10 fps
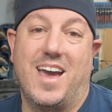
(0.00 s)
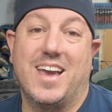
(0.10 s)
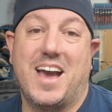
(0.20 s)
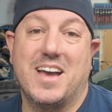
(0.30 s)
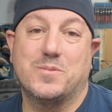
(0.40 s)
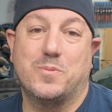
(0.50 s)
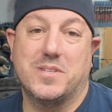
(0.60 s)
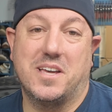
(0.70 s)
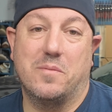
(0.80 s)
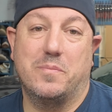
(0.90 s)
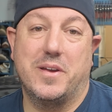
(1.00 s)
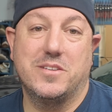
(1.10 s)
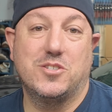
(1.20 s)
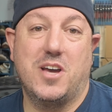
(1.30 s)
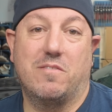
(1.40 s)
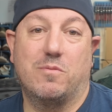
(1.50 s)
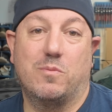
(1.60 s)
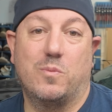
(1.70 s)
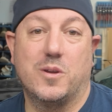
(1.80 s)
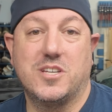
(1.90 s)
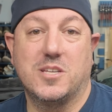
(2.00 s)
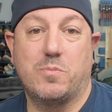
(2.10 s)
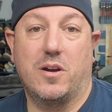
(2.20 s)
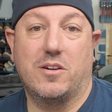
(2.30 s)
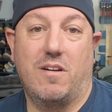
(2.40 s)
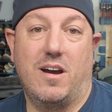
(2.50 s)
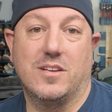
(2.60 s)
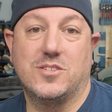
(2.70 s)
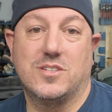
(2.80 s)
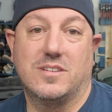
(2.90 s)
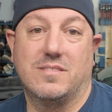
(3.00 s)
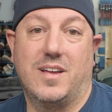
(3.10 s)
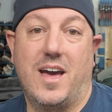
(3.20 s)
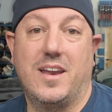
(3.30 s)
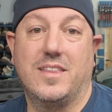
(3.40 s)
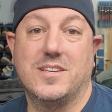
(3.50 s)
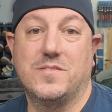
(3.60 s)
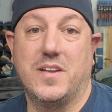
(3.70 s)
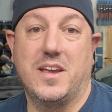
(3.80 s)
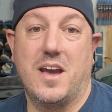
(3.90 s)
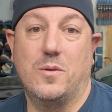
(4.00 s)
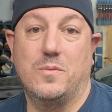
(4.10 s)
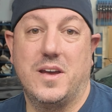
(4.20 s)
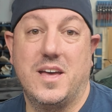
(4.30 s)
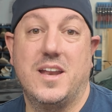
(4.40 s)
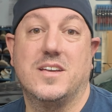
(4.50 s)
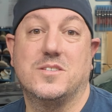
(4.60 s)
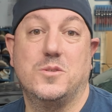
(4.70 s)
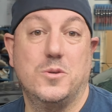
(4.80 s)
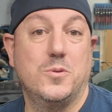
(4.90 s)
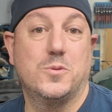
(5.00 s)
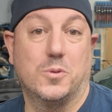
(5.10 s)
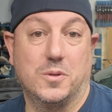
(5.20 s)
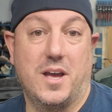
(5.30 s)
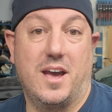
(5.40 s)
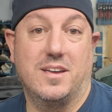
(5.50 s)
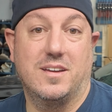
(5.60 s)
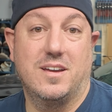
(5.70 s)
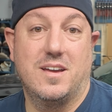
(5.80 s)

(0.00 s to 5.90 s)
Hey guys, what's up? It's Jeff with JSpark Garage, and in this video, it is new tool day.